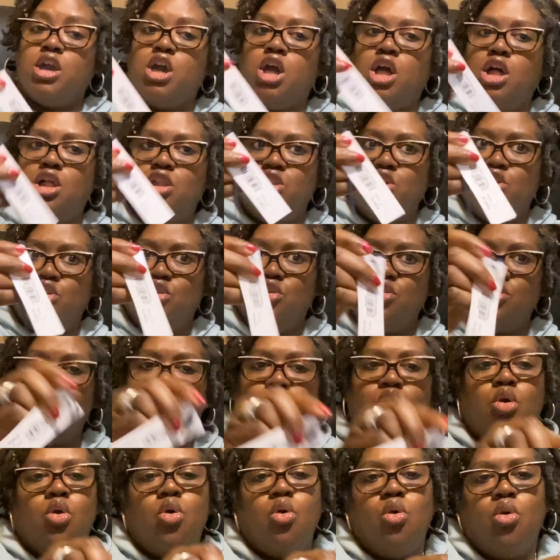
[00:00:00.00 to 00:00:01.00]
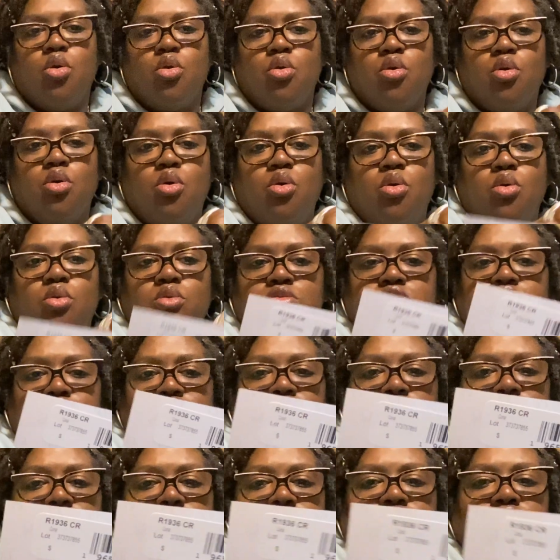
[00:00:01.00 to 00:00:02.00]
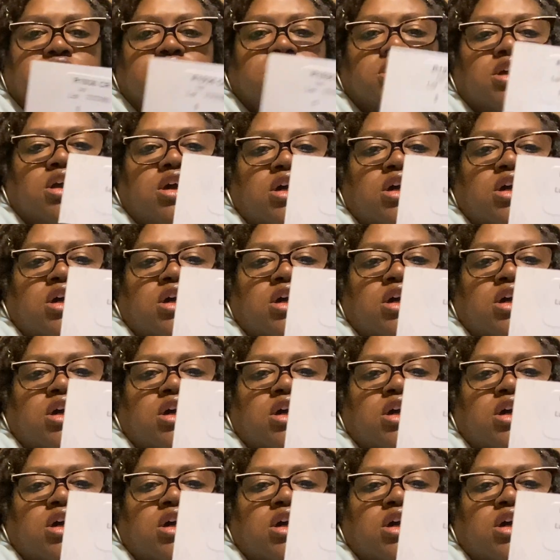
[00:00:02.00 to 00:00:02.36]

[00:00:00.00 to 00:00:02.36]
color coral. So this is the